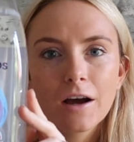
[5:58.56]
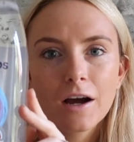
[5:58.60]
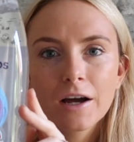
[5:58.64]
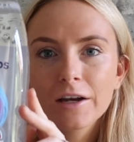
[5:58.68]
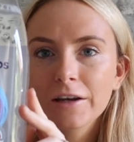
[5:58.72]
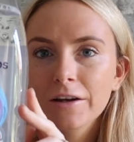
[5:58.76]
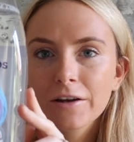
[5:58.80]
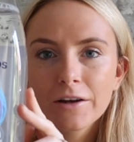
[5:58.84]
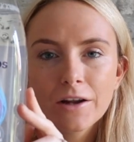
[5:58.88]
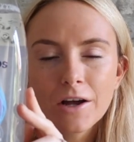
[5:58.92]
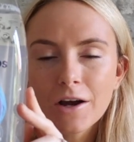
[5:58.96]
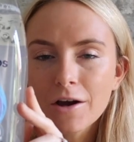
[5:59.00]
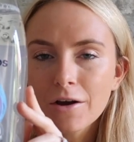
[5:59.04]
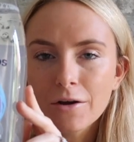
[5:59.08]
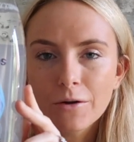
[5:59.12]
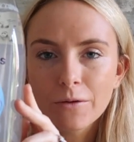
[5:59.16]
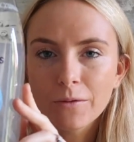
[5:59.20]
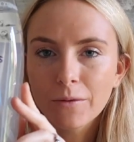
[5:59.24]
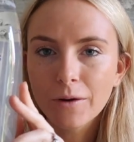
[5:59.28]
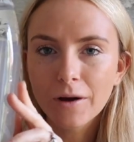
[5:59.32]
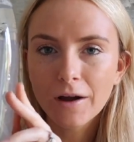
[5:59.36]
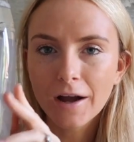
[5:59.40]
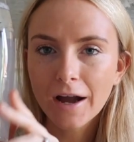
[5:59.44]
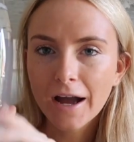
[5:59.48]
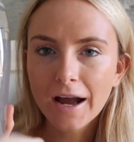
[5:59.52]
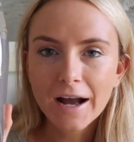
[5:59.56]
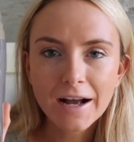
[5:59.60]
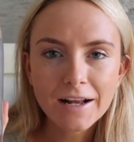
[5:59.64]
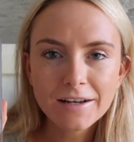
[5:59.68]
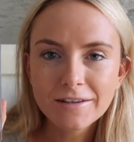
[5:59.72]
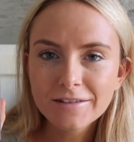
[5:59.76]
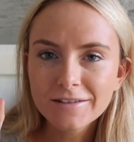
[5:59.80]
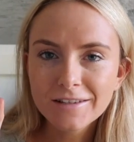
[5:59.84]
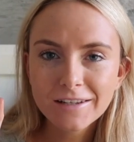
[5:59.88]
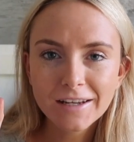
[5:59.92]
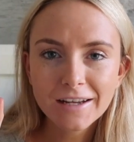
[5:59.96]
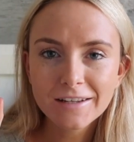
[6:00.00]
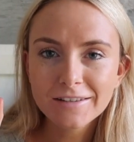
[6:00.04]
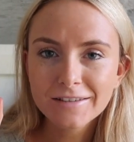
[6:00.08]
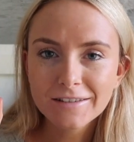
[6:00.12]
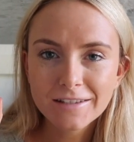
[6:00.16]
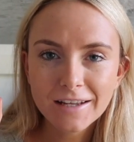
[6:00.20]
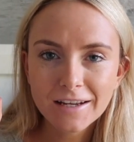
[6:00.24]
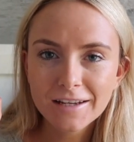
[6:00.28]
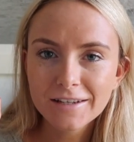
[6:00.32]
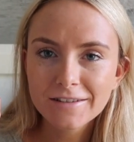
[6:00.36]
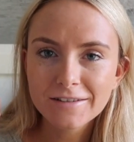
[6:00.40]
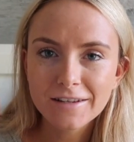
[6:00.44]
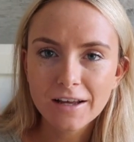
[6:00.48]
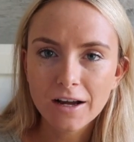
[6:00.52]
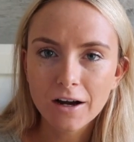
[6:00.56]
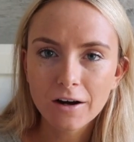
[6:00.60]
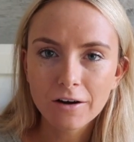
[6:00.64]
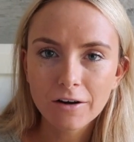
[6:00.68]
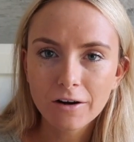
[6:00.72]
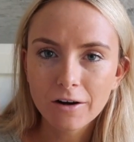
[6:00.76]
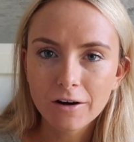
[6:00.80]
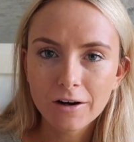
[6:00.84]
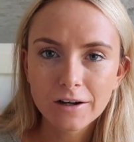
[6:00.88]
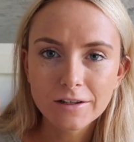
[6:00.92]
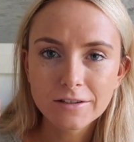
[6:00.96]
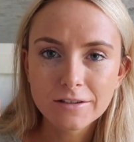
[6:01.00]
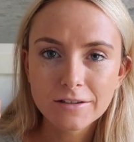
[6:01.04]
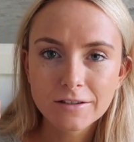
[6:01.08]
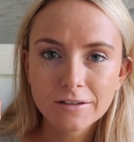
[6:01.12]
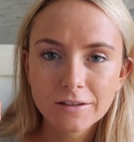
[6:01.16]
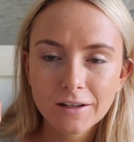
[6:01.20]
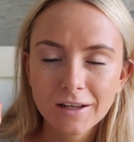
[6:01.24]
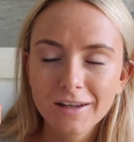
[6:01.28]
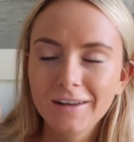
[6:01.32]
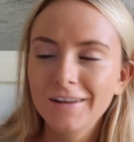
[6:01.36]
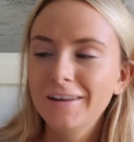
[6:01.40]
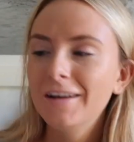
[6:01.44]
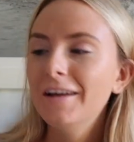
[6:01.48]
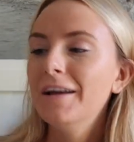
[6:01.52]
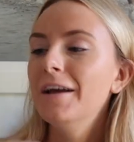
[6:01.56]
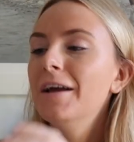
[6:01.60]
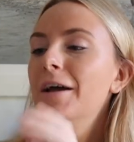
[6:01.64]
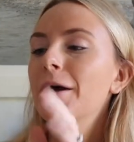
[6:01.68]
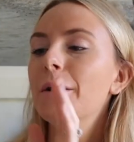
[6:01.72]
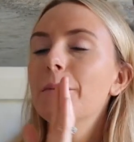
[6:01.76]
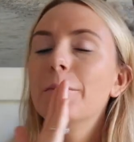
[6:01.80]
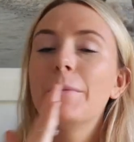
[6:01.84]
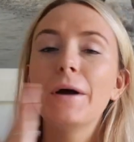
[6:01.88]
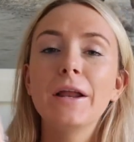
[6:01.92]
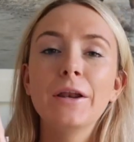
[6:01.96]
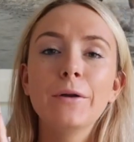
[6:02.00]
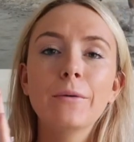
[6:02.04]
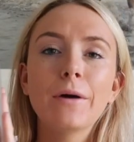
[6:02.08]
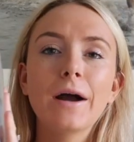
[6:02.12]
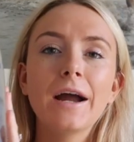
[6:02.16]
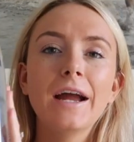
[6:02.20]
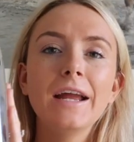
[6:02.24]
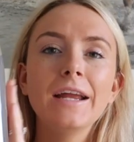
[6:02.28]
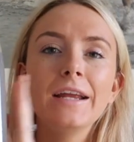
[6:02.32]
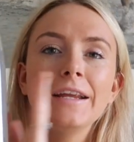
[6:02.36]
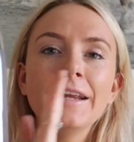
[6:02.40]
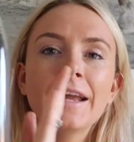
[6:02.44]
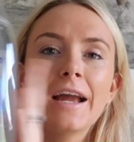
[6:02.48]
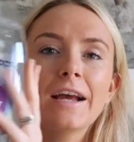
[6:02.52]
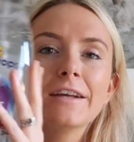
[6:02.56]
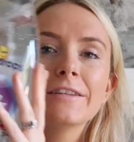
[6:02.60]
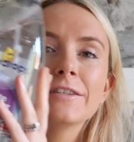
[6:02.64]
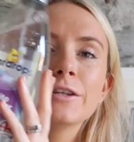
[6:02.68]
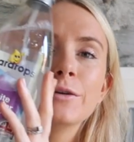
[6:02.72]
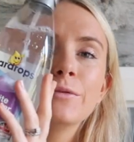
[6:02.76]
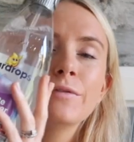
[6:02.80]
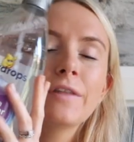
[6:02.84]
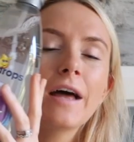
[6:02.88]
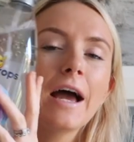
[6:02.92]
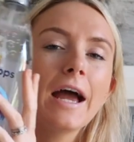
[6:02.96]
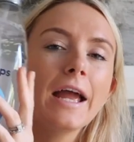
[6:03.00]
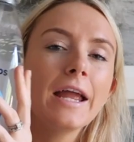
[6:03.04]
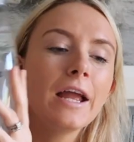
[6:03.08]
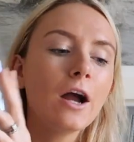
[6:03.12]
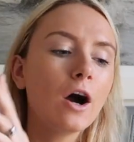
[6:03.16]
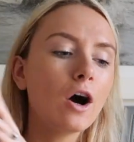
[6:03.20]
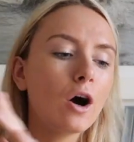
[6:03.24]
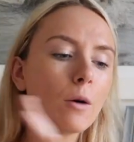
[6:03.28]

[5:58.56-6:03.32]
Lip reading: I don't know. How does it get stains out, guys? But anyway, yeah, so they